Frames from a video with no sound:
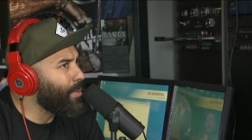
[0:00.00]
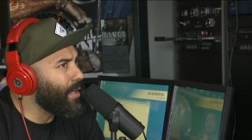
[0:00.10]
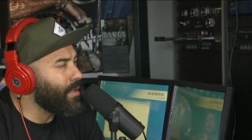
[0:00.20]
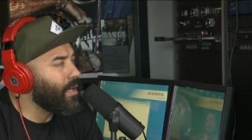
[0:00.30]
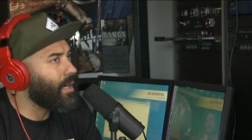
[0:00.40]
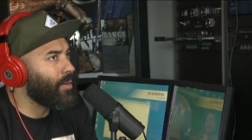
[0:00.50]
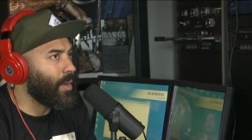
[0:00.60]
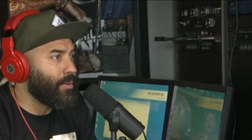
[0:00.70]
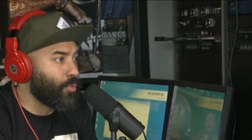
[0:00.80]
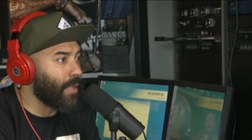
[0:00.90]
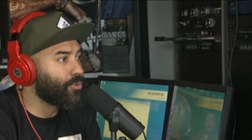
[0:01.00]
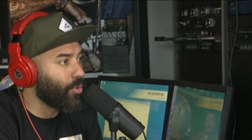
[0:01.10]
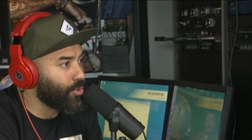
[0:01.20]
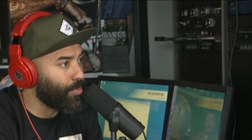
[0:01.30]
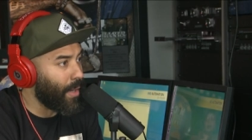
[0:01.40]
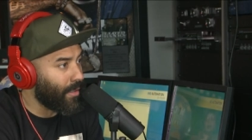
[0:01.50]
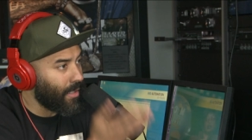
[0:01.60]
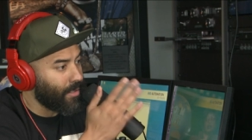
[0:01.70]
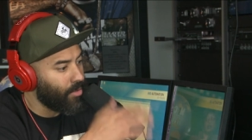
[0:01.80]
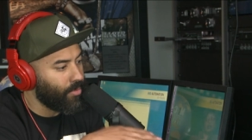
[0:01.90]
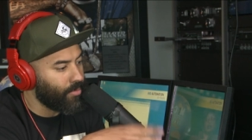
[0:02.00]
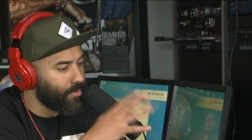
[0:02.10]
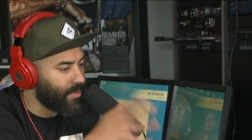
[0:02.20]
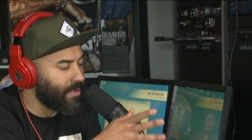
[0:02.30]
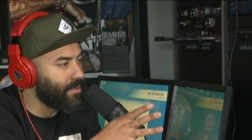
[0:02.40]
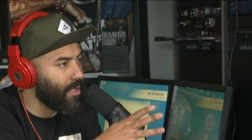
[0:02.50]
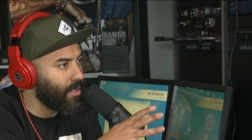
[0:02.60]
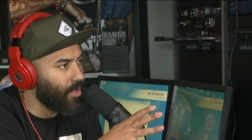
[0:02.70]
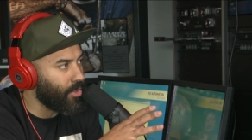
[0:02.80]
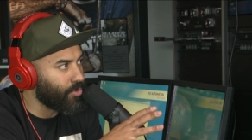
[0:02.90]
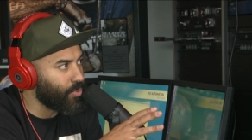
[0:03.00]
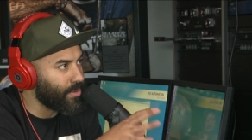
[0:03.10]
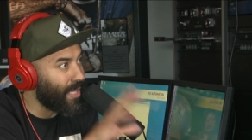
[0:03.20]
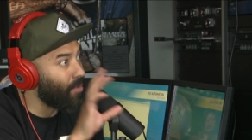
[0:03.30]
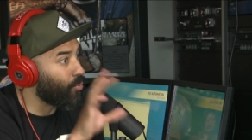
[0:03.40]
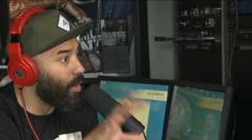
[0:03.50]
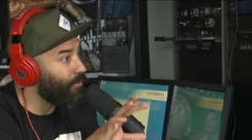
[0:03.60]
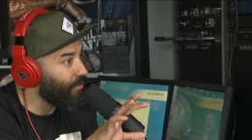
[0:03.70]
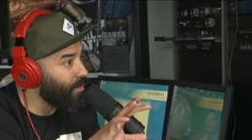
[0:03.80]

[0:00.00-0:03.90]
been uh, in retrospect, like mm -hmm. you mm-hmm. 16 years, was that rough in